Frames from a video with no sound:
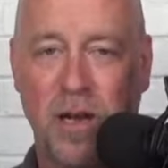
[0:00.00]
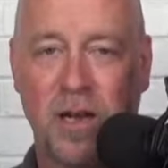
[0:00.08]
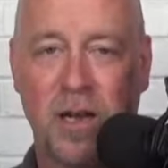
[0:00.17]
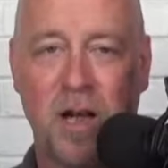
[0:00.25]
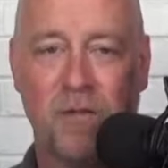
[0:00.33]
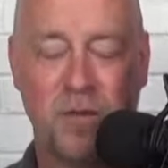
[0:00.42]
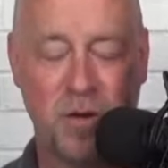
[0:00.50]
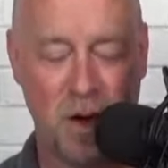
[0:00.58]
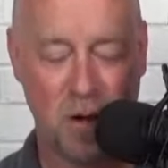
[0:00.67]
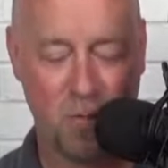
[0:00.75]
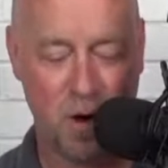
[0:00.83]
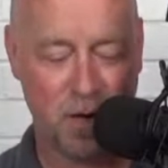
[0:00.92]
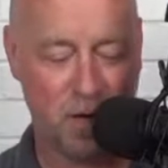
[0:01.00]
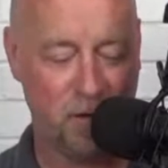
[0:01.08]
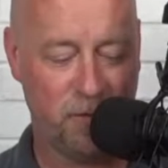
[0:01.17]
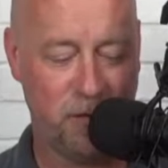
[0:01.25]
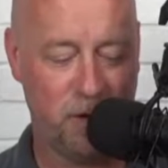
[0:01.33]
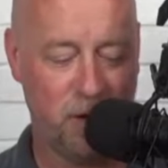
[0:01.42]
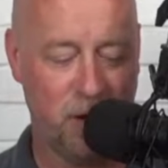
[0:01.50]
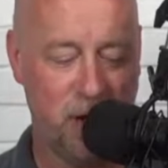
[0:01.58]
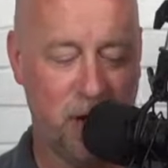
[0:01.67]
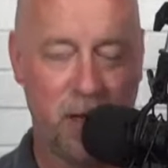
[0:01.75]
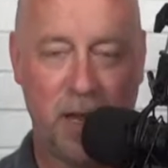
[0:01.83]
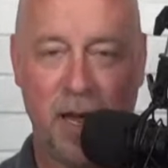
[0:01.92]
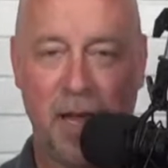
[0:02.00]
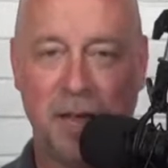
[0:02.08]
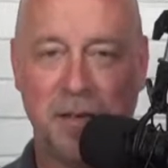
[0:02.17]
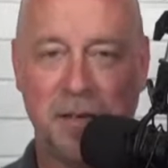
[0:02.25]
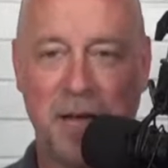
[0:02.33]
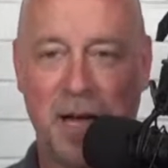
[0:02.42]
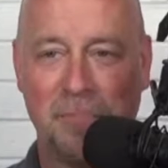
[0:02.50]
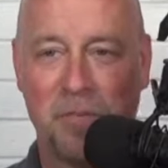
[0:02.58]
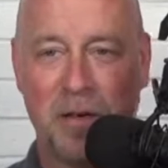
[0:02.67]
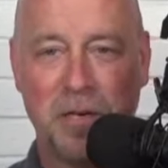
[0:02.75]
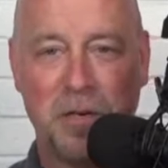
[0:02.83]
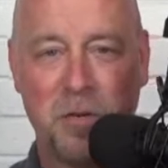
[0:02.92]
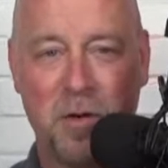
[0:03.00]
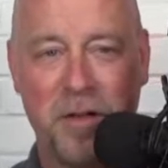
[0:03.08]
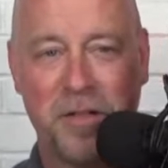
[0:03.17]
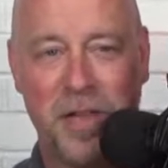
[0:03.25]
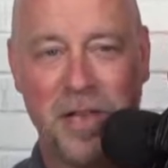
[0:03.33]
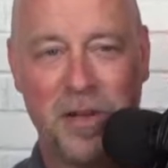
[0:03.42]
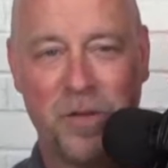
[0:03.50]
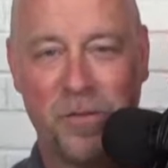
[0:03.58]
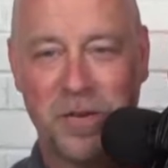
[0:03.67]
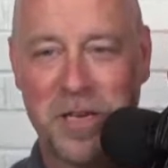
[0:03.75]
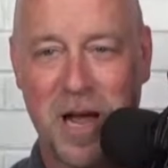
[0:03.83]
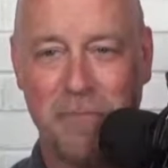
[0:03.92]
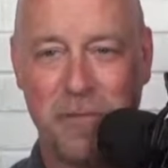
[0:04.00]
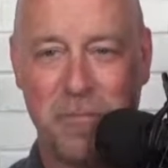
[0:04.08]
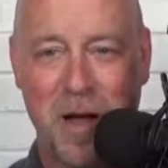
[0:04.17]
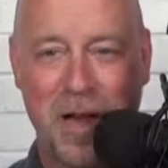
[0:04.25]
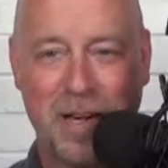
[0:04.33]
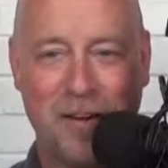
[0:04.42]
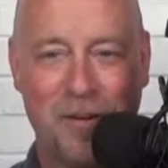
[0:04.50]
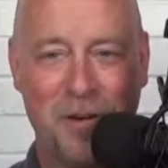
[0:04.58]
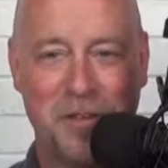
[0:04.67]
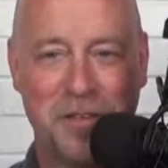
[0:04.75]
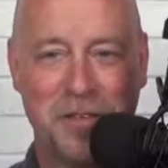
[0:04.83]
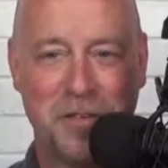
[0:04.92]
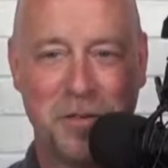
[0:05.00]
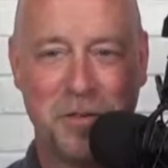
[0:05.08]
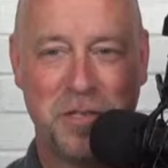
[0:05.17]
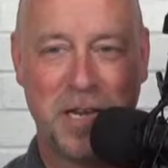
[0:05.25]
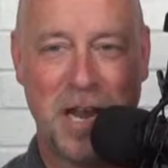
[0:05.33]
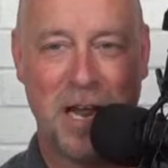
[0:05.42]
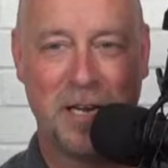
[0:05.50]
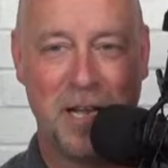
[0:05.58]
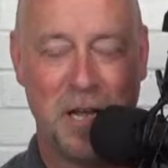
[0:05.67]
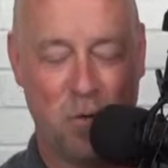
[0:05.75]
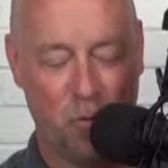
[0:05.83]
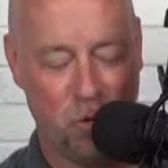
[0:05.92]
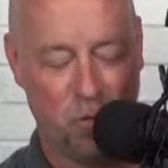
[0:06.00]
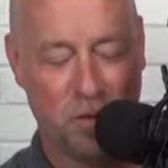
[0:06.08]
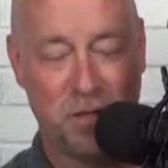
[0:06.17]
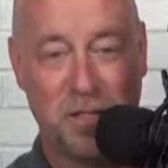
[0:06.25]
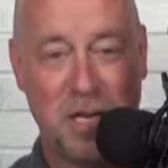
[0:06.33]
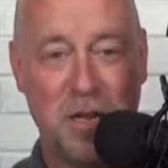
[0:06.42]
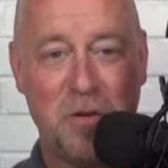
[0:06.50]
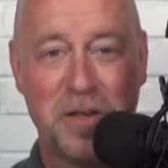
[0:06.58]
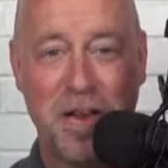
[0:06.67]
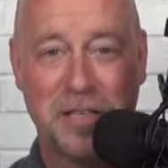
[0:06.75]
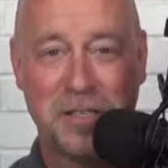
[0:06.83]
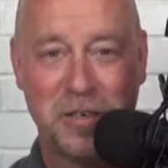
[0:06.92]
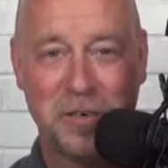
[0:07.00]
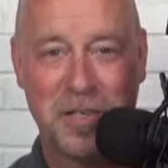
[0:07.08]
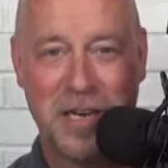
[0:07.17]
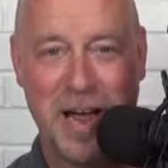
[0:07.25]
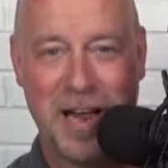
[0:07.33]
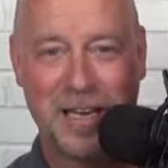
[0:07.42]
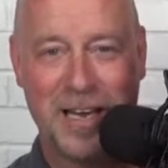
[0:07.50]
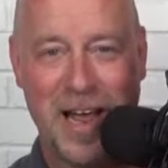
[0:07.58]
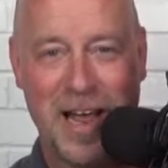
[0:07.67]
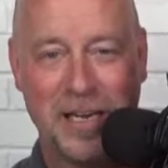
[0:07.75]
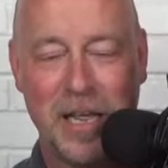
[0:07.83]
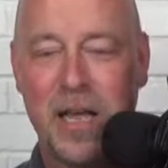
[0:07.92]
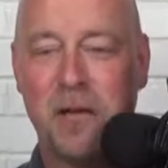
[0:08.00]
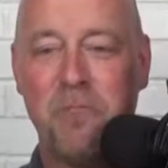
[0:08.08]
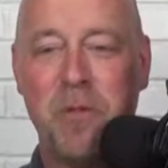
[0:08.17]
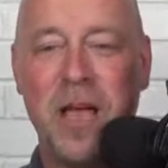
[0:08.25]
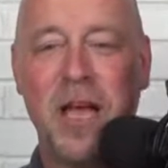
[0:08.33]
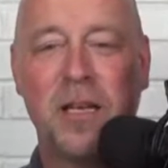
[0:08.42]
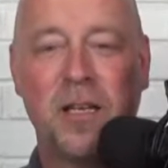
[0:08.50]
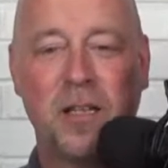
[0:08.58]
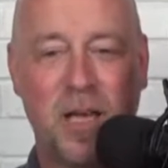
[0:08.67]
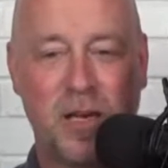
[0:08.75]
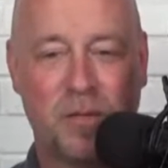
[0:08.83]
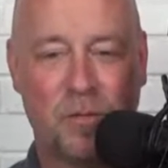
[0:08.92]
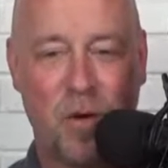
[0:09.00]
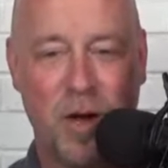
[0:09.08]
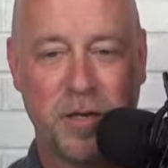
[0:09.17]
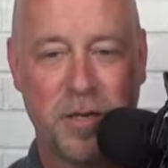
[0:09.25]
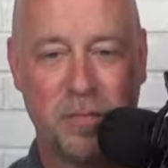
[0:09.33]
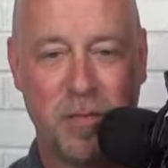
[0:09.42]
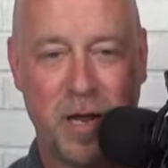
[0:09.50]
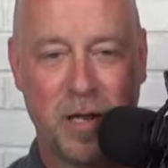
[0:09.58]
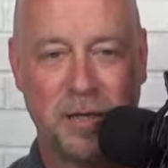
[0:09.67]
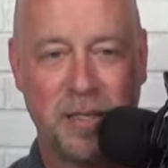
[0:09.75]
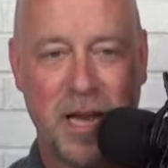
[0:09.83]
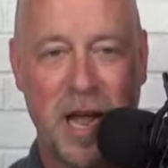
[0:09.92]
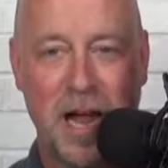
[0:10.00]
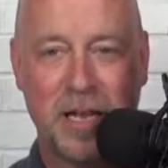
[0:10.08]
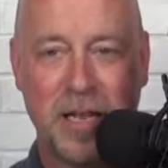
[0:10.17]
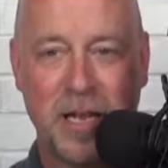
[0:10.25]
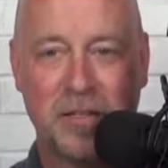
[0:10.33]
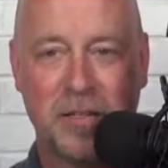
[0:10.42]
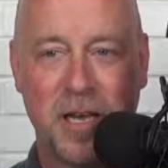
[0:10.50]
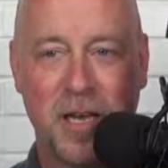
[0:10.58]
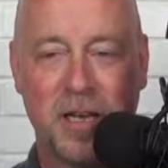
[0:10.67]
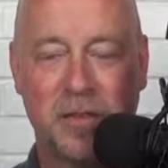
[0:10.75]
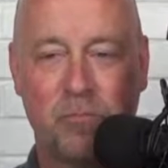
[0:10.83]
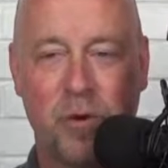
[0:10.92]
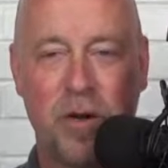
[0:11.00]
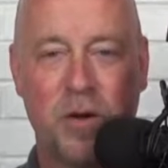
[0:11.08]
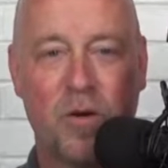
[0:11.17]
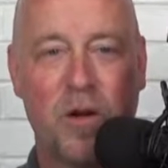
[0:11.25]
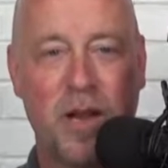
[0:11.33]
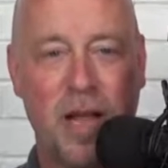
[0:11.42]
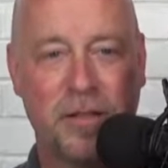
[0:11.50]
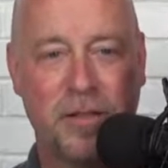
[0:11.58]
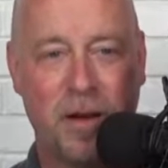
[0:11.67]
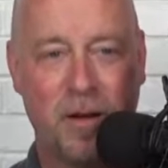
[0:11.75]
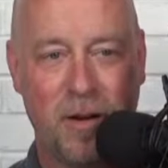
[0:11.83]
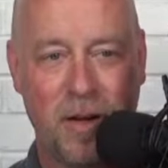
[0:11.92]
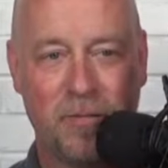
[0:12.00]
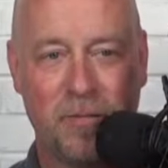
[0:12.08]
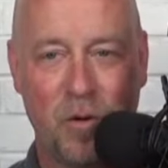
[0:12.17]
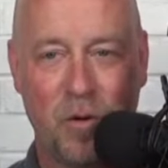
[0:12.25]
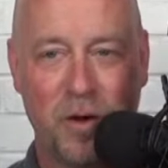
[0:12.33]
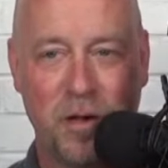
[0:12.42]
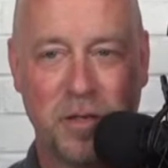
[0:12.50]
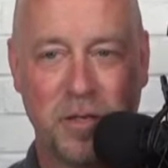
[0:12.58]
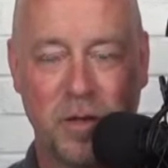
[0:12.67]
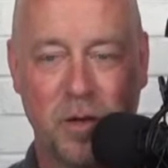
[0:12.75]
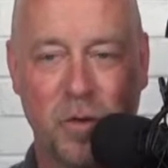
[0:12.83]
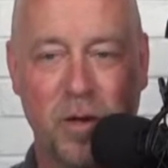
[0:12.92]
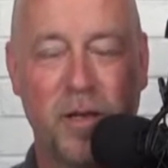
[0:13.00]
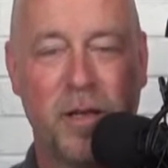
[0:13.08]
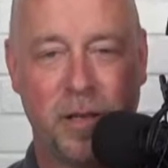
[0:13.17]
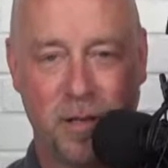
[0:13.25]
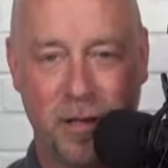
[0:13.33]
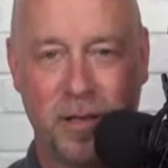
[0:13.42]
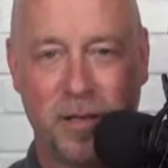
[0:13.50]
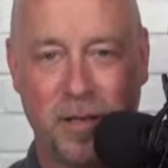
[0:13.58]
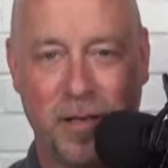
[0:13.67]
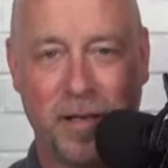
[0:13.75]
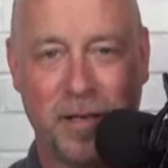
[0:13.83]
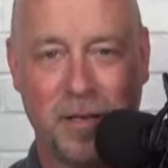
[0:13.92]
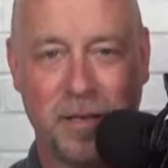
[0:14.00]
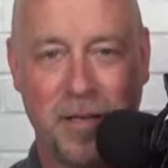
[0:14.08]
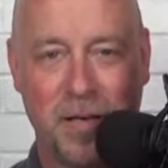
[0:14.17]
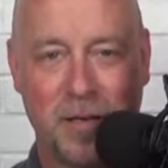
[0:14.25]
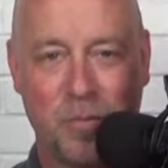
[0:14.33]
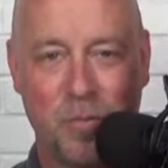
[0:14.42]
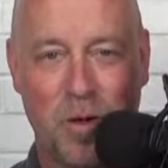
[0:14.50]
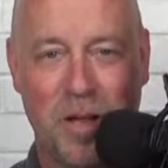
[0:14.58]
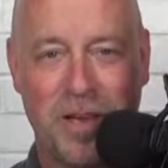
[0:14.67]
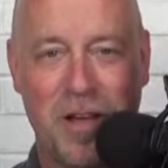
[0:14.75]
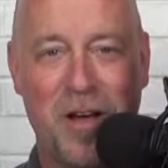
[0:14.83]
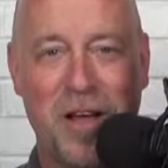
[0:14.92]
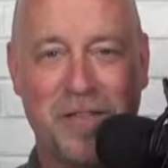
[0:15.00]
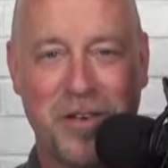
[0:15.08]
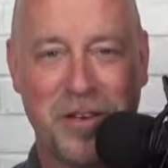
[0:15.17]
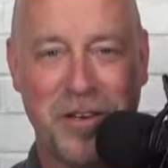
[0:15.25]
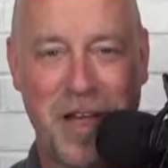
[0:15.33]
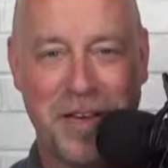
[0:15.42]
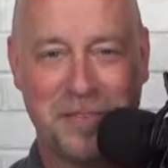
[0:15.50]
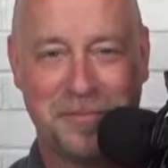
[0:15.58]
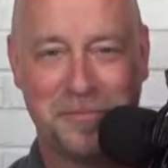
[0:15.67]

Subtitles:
in love, do not walk in fear, and God bless you all. Thank you for stopping by here on this Tuesday night. We will see you next Tuesday night at 9. Ben, thanks for watching, man. Say hi to that pretty girl out there in Florida, too. And, y'all have a good night.